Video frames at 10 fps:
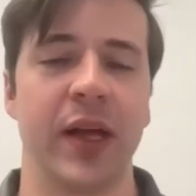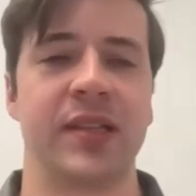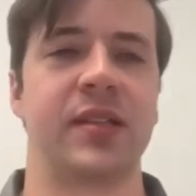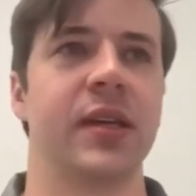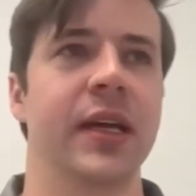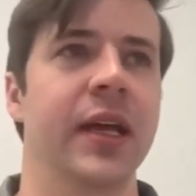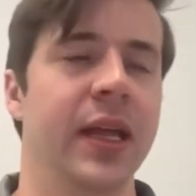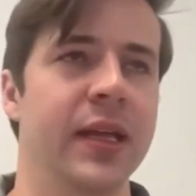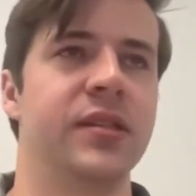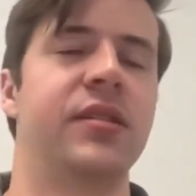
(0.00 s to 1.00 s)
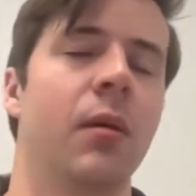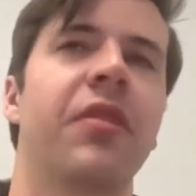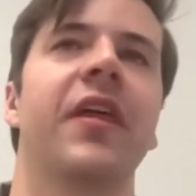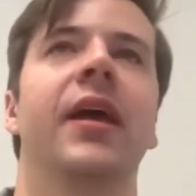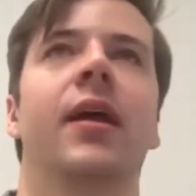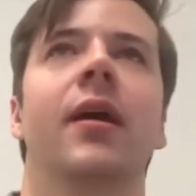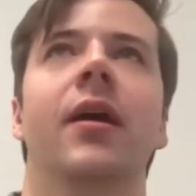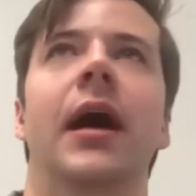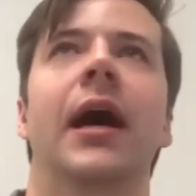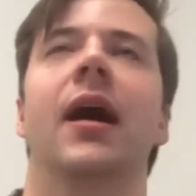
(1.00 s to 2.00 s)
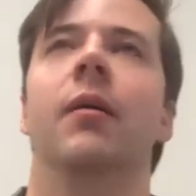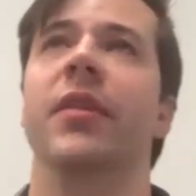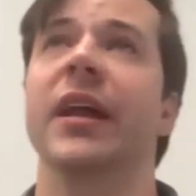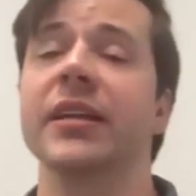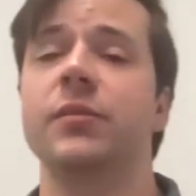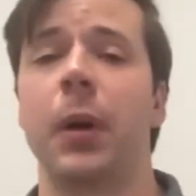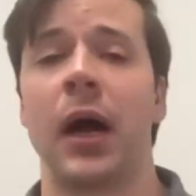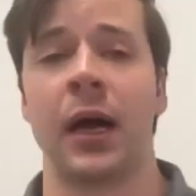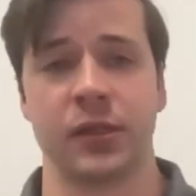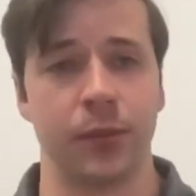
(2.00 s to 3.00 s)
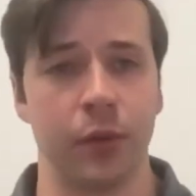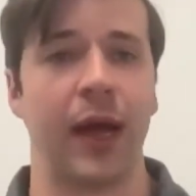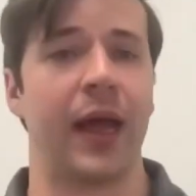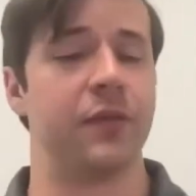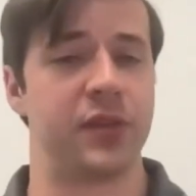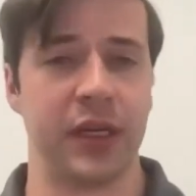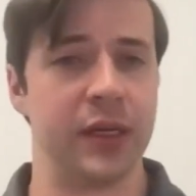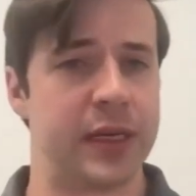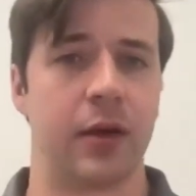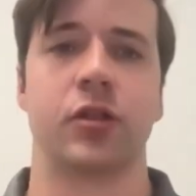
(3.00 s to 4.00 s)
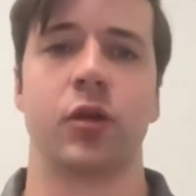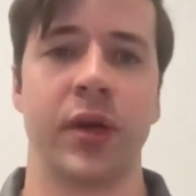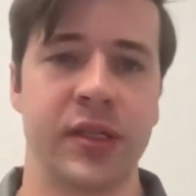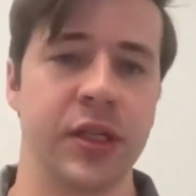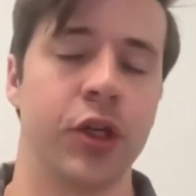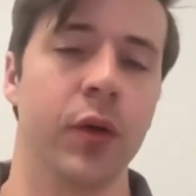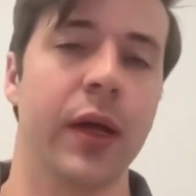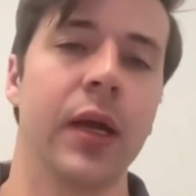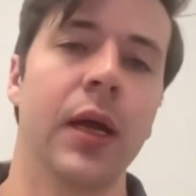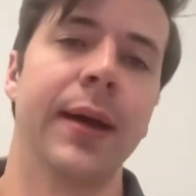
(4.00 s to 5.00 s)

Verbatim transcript: it's it is something um, that is possible. I have seen territories that do it,